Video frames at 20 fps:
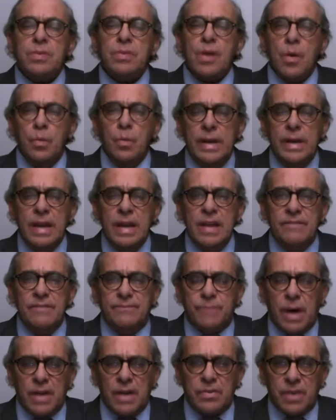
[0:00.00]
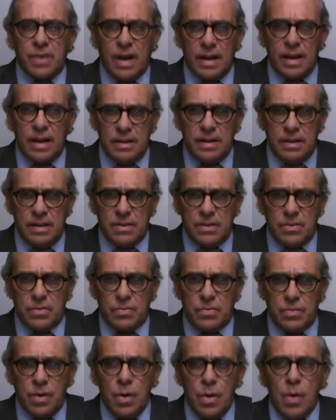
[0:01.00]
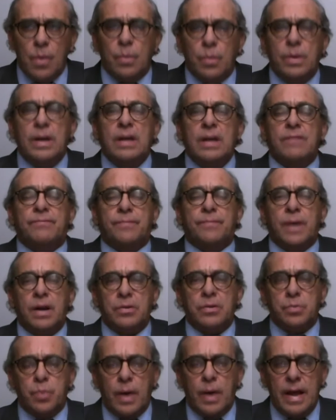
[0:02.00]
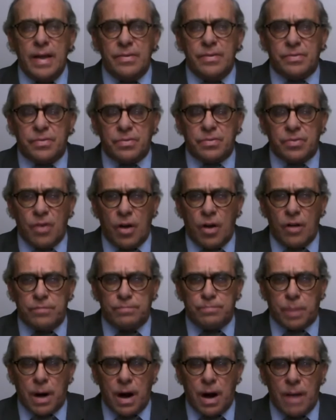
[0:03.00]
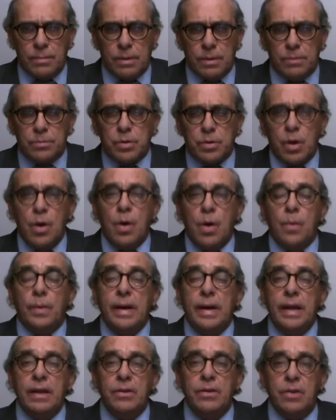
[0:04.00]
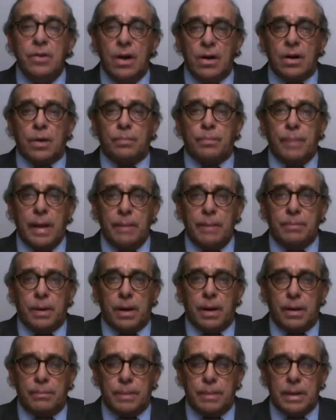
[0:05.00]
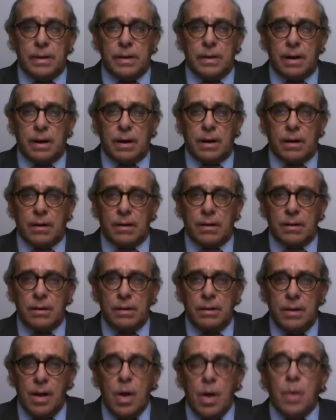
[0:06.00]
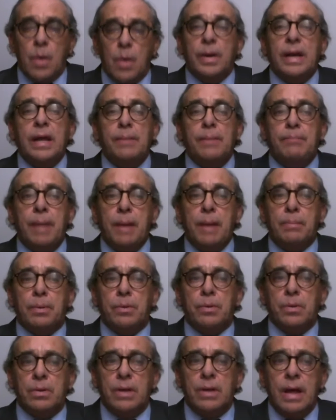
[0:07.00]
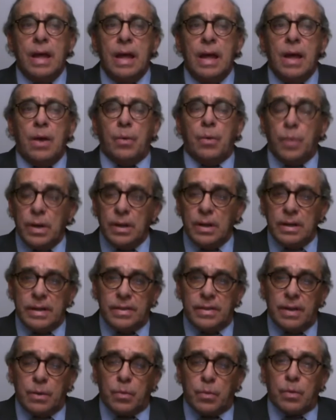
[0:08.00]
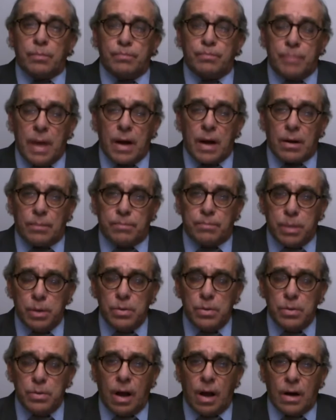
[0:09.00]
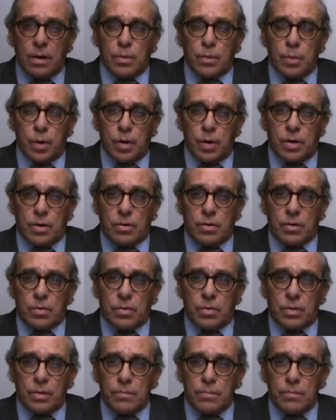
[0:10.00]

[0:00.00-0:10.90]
We need fresh ideas. We need fresh ways to solve problems. We need younger people up in there. We need people really that are blue-collar workers